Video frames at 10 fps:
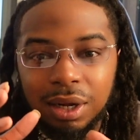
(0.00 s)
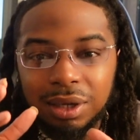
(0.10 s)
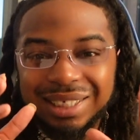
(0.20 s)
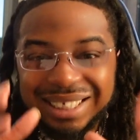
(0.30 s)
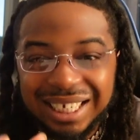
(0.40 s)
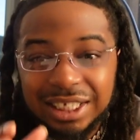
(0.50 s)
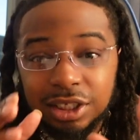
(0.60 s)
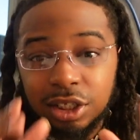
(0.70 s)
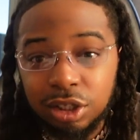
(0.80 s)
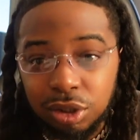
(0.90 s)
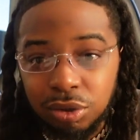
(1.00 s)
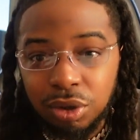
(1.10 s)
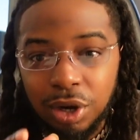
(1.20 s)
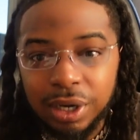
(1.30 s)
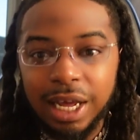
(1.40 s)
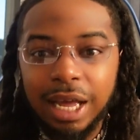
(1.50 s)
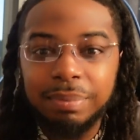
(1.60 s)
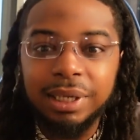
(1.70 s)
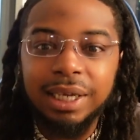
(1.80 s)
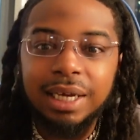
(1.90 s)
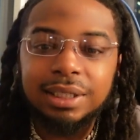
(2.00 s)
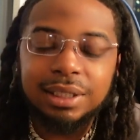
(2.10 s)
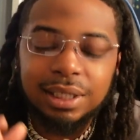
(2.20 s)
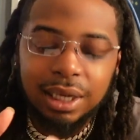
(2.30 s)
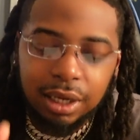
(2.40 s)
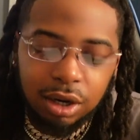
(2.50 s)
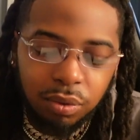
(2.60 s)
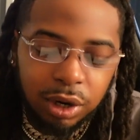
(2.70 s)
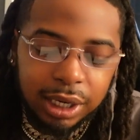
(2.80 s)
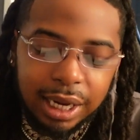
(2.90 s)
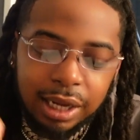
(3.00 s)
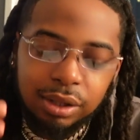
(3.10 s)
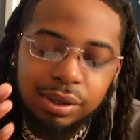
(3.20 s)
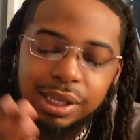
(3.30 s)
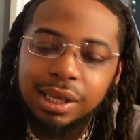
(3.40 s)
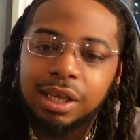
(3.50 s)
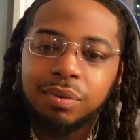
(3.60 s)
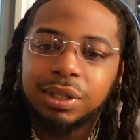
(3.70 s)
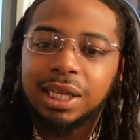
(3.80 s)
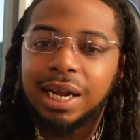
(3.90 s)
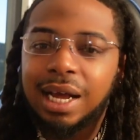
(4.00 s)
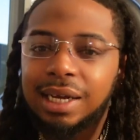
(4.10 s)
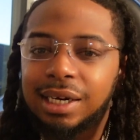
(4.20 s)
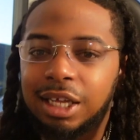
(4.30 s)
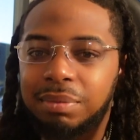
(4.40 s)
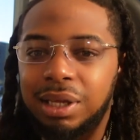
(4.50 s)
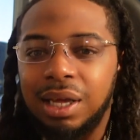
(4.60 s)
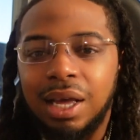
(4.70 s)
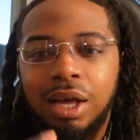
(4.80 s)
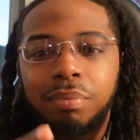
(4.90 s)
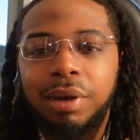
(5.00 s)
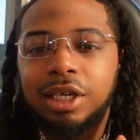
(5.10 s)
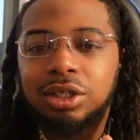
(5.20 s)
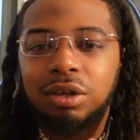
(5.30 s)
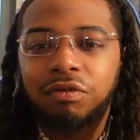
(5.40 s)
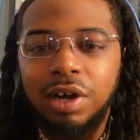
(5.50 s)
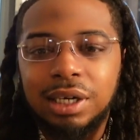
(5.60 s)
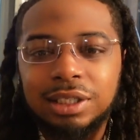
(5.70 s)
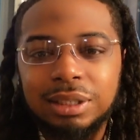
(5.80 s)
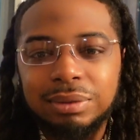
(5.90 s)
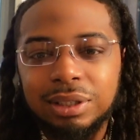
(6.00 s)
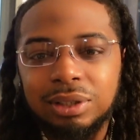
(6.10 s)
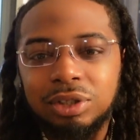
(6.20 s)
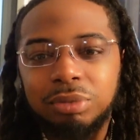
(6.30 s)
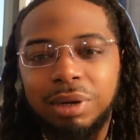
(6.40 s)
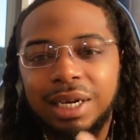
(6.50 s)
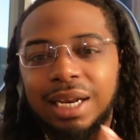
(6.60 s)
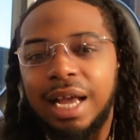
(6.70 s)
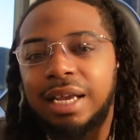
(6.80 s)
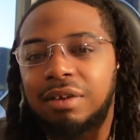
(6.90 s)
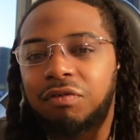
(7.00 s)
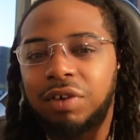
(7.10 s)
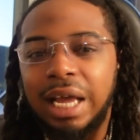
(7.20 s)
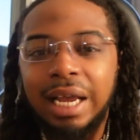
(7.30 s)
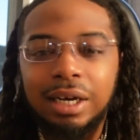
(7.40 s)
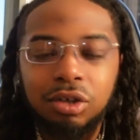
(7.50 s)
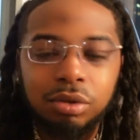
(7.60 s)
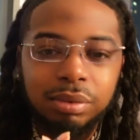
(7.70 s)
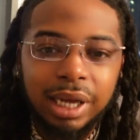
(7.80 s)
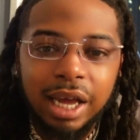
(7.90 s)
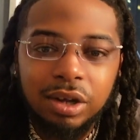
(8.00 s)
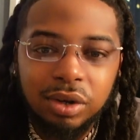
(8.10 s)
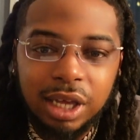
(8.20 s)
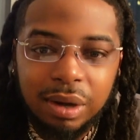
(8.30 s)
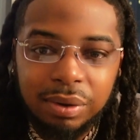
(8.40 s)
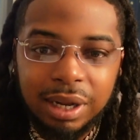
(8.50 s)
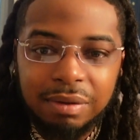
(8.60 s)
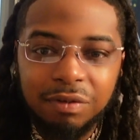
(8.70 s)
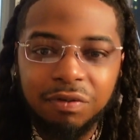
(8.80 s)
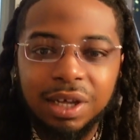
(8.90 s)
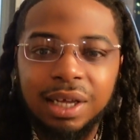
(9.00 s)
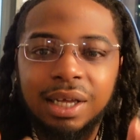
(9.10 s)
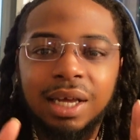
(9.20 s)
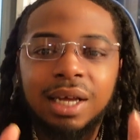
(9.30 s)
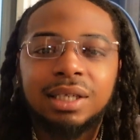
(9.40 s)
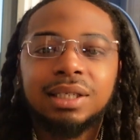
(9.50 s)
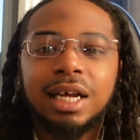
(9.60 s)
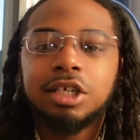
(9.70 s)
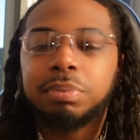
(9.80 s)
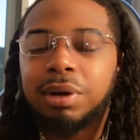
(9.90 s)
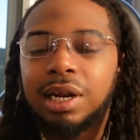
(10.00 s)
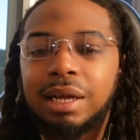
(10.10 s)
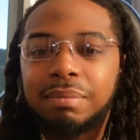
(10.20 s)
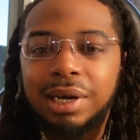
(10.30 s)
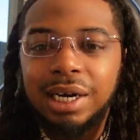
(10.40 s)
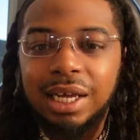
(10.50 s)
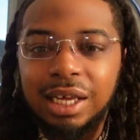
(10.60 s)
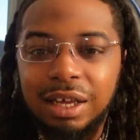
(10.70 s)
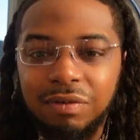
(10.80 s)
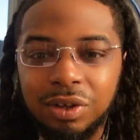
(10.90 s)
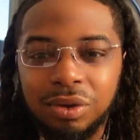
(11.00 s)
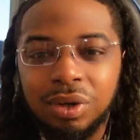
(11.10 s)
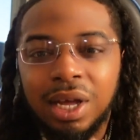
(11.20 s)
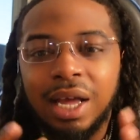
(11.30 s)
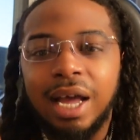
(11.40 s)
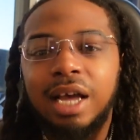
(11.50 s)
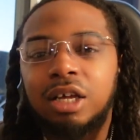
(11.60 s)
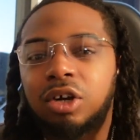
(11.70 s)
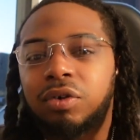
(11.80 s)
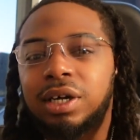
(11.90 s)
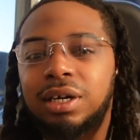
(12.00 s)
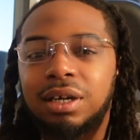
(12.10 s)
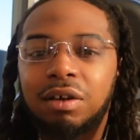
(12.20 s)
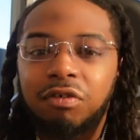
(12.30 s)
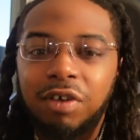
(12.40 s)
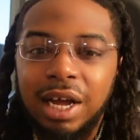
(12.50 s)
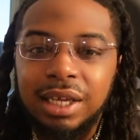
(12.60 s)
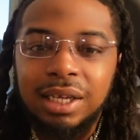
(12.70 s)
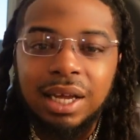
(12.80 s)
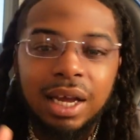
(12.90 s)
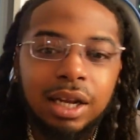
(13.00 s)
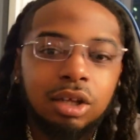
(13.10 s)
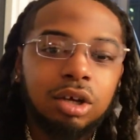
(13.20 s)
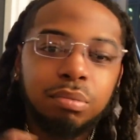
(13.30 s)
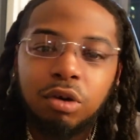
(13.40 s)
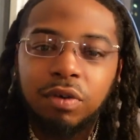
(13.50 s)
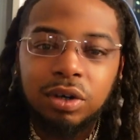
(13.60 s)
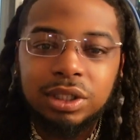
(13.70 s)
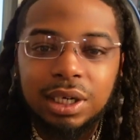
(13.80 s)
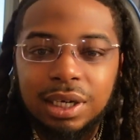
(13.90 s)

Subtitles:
sense to you on the application, and it'll work out. You'll get hit with that high limit. Make sure you follow the tips I told you about not getting flagged, and you'll be A-OK with Navy Fed. Snatch up all that money they giving you, have your credit looking fire, and then you can move on to the